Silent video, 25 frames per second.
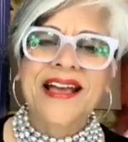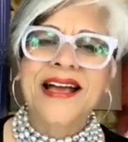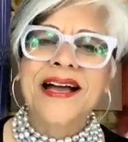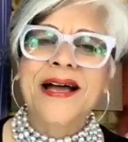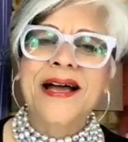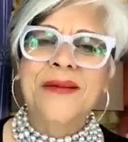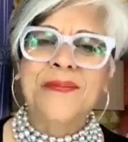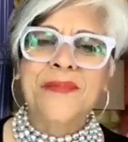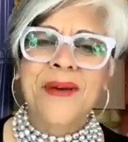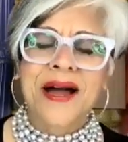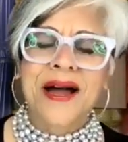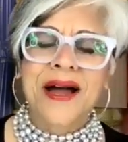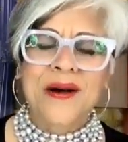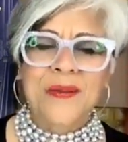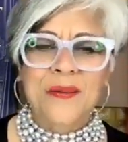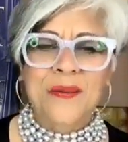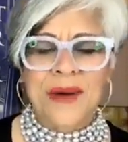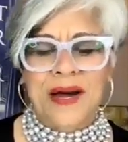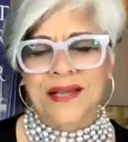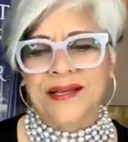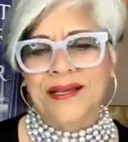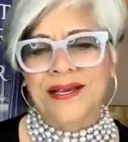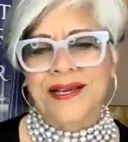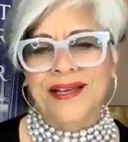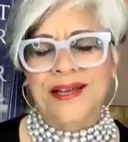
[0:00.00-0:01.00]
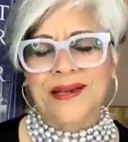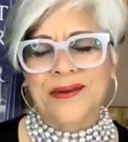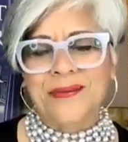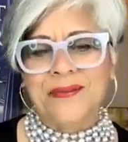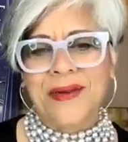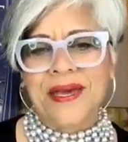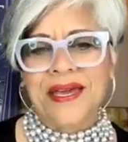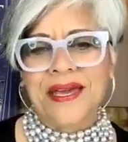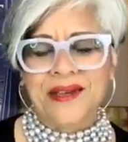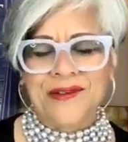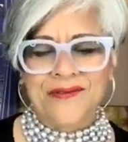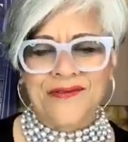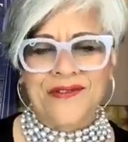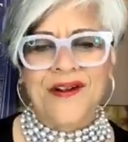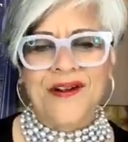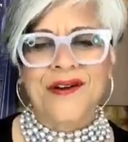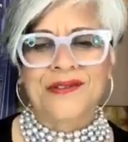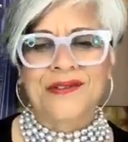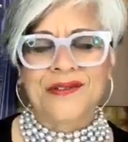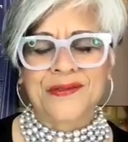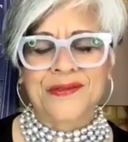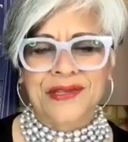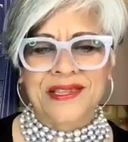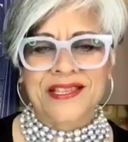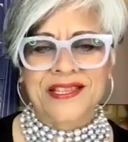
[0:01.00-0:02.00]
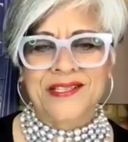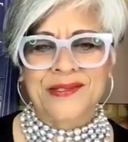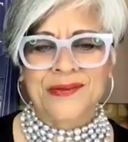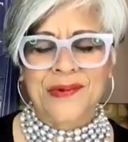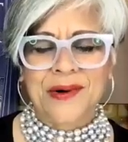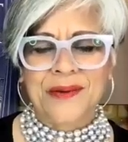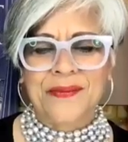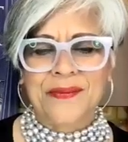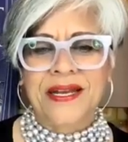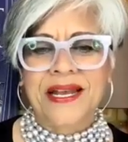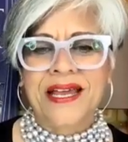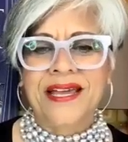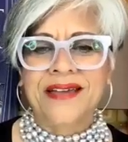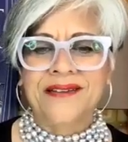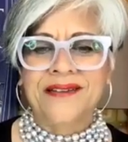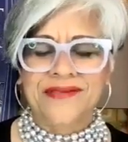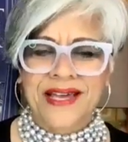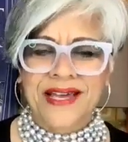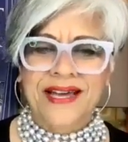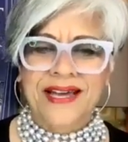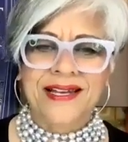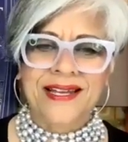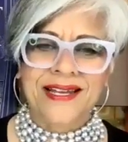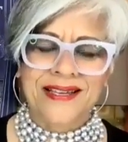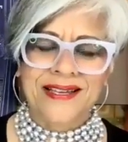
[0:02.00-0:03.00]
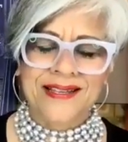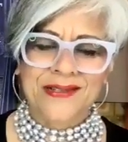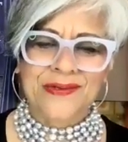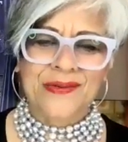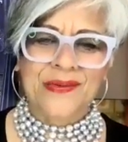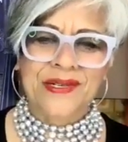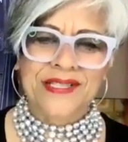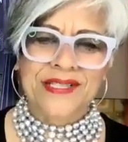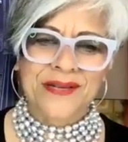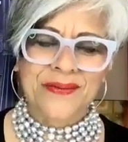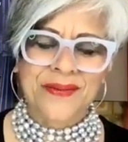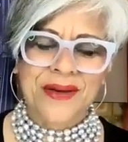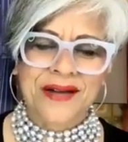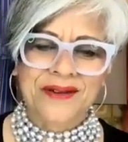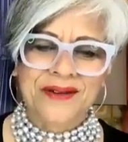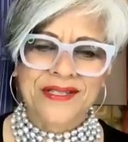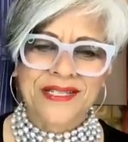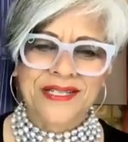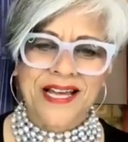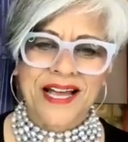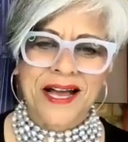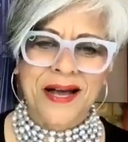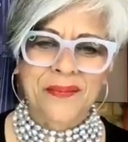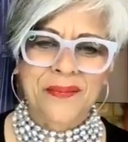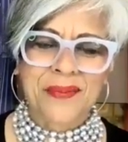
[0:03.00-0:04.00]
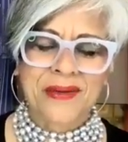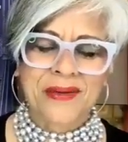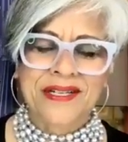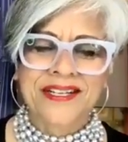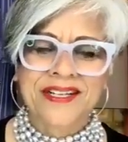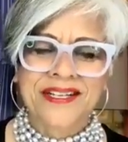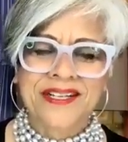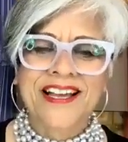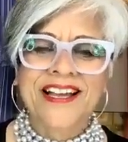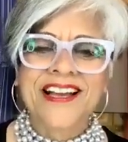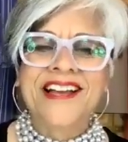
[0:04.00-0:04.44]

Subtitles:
about Malik being involved with this woman if that is what's about to happen?